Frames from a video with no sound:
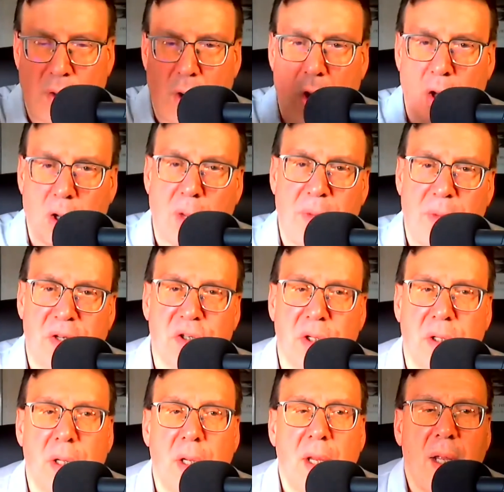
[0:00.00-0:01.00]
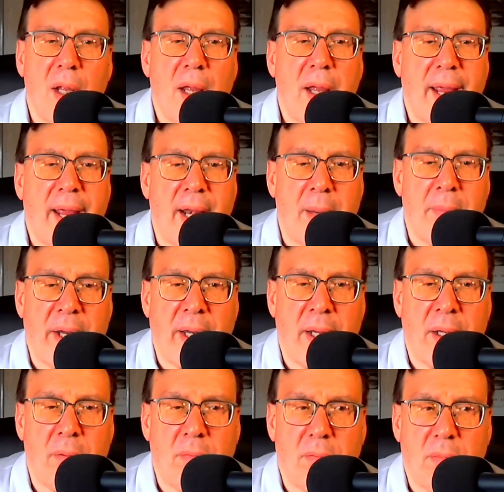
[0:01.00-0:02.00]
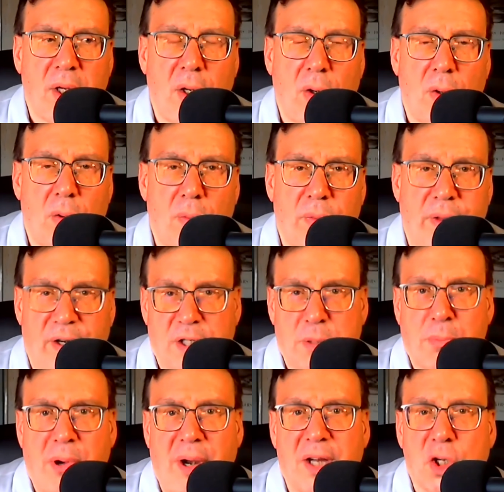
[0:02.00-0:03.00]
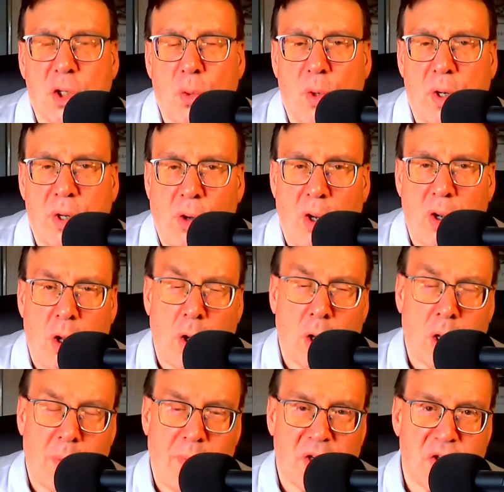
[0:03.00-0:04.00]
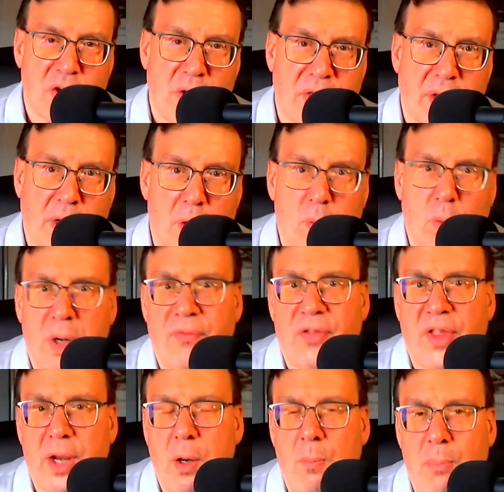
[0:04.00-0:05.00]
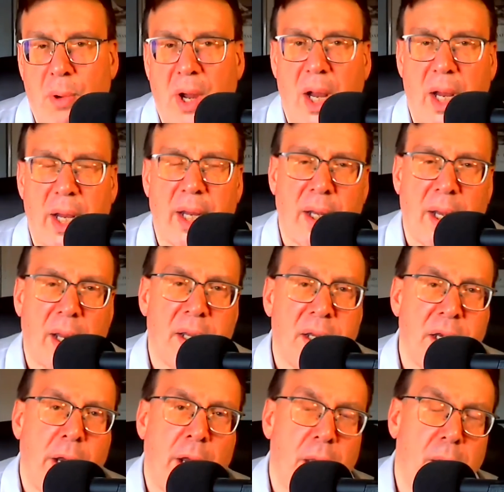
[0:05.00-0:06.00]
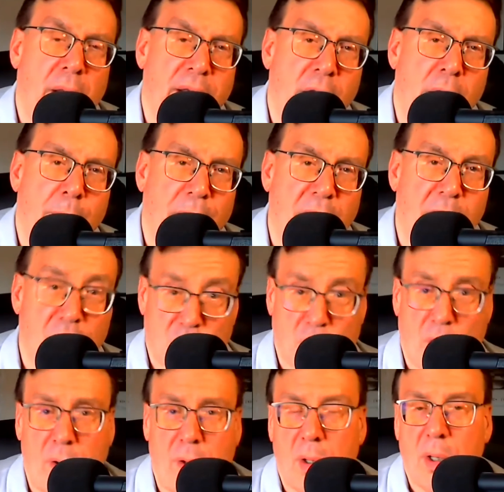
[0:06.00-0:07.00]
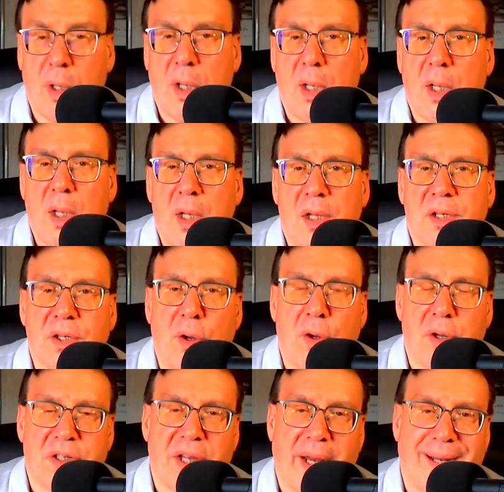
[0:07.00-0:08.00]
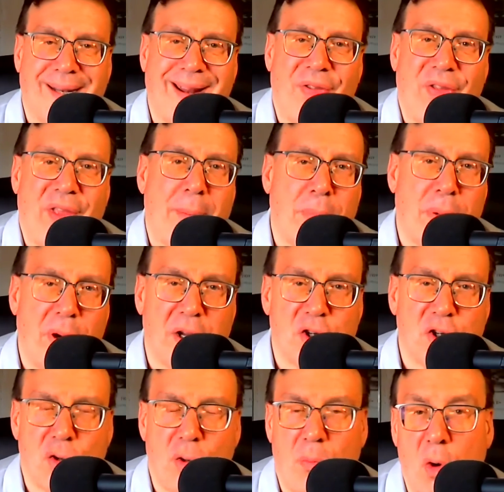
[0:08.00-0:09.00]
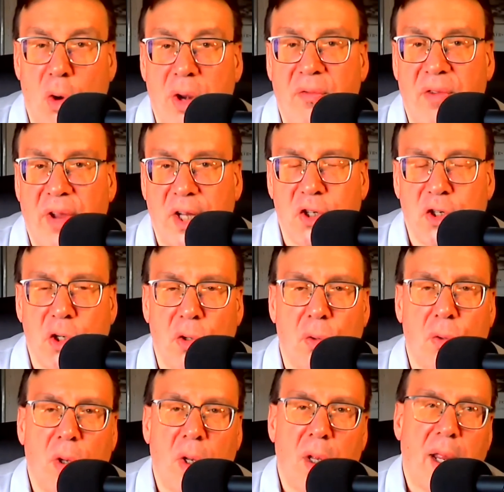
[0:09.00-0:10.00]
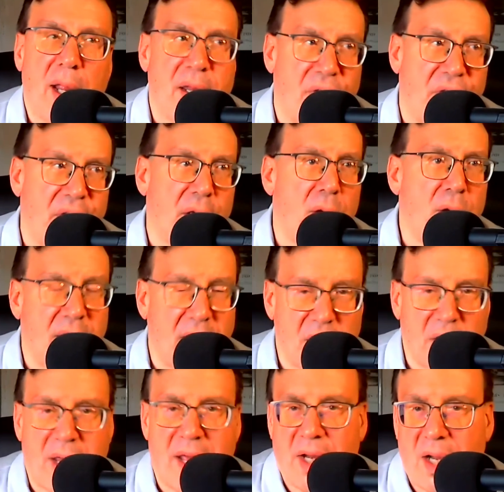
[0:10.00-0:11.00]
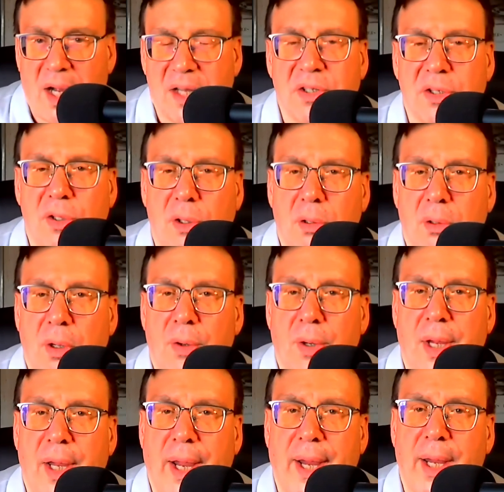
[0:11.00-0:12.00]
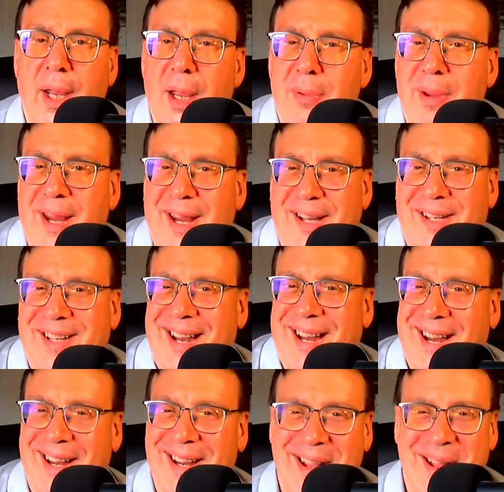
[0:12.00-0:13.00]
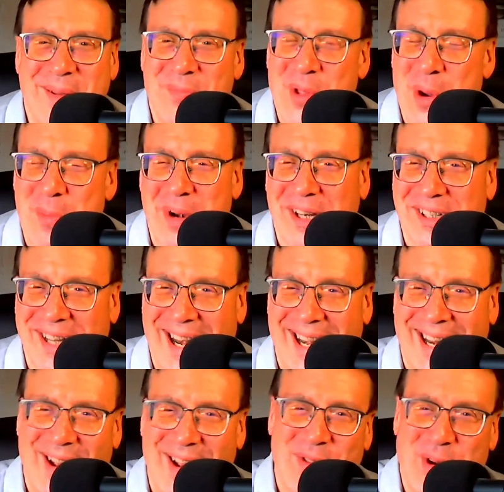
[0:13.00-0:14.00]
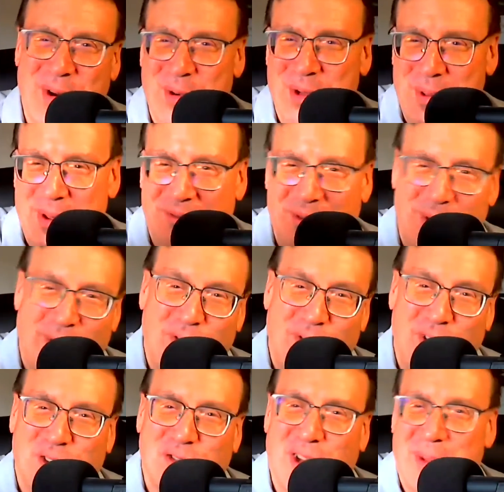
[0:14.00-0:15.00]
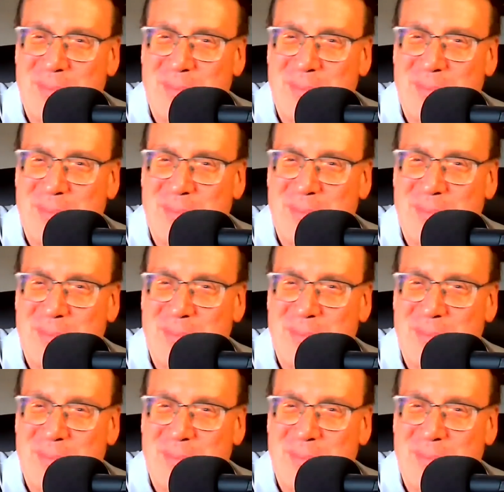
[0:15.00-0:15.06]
all commission. And there's pressure when you're on all commission. You think, oh, what if they don't buy and I need to pay? Sure. So it's like, let that pressure motivate you. And you think, okay, you got to hustle. Okay. It's like nobody's standing out there with a fistful of